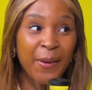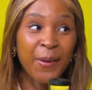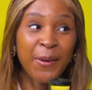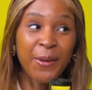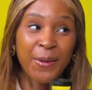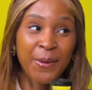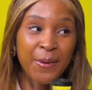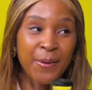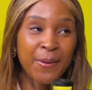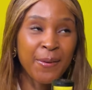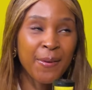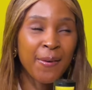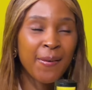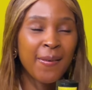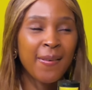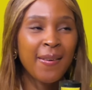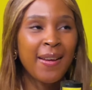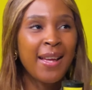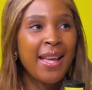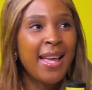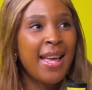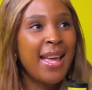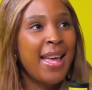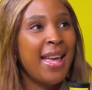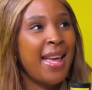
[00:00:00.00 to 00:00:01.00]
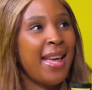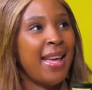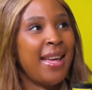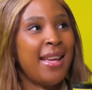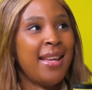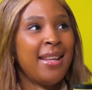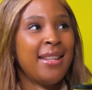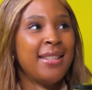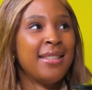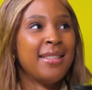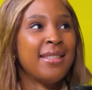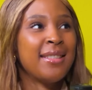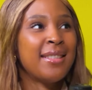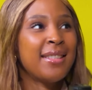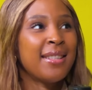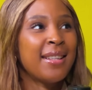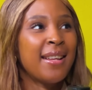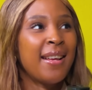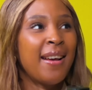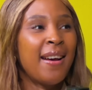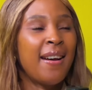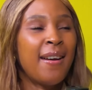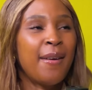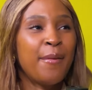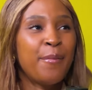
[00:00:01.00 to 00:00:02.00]
you know? And
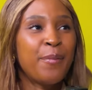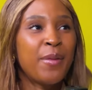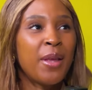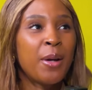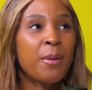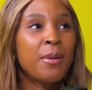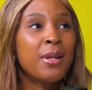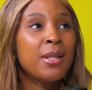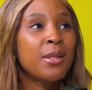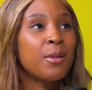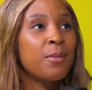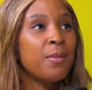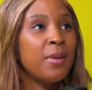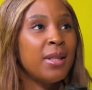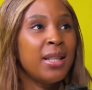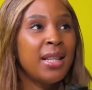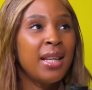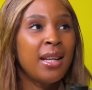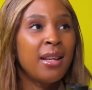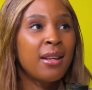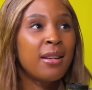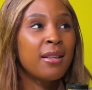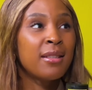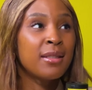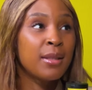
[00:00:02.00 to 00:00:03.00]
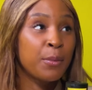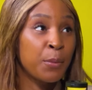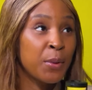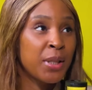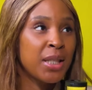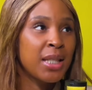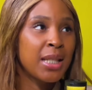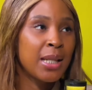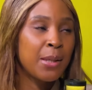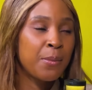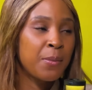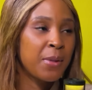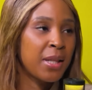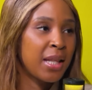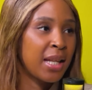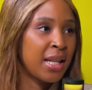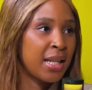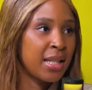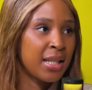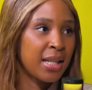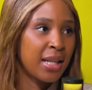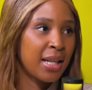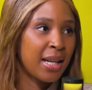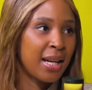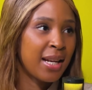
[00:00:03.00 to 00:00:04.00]
um, that was really because we did it with
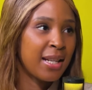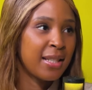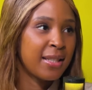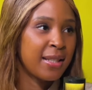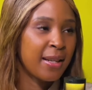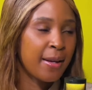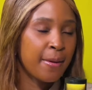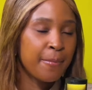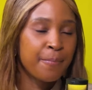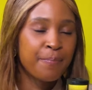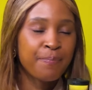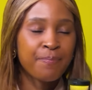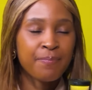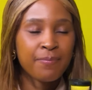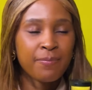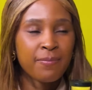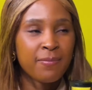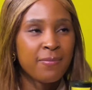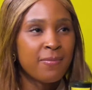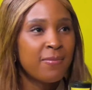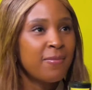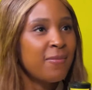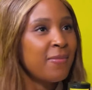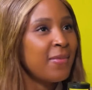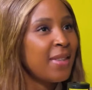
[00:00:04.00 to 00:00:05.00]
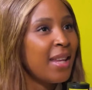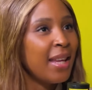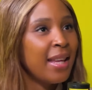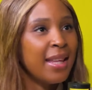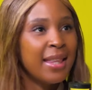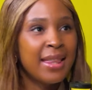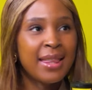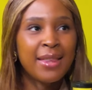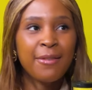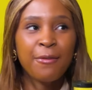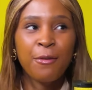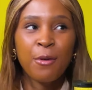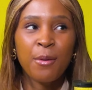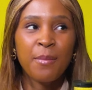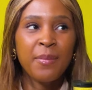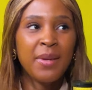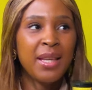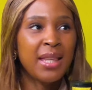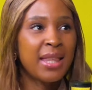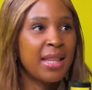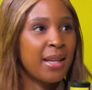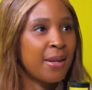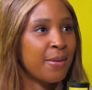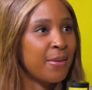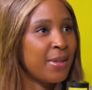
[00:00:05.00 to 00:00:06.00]
Indicata for
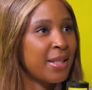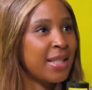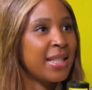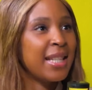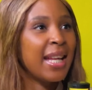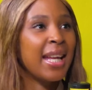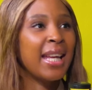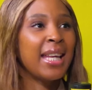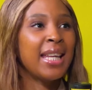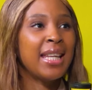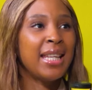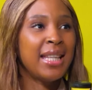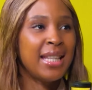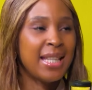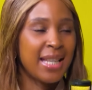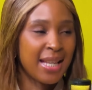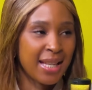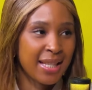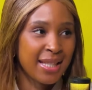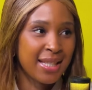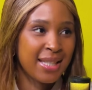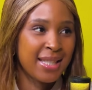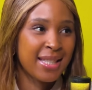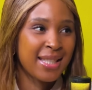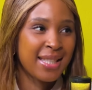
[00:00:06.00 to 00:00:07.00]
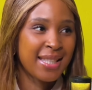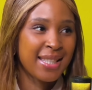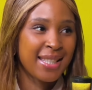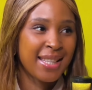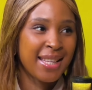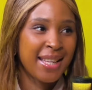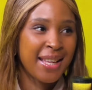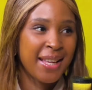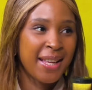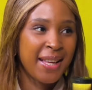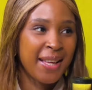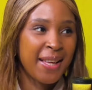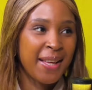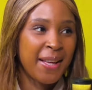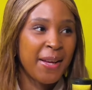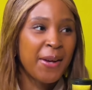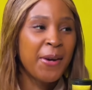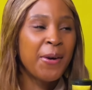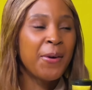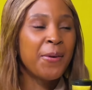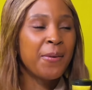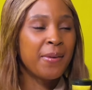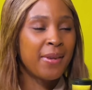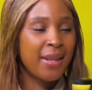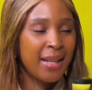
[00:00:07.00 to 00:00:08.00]
me, that was like, yes,
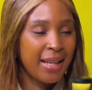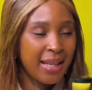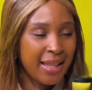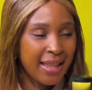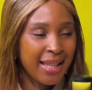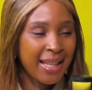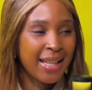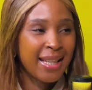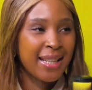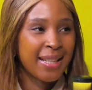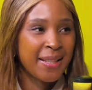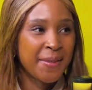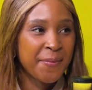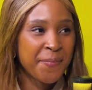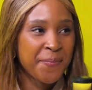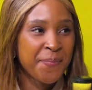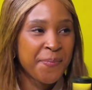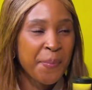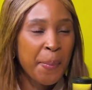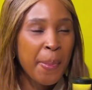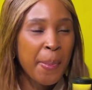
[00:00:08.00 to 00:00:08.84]
okay then.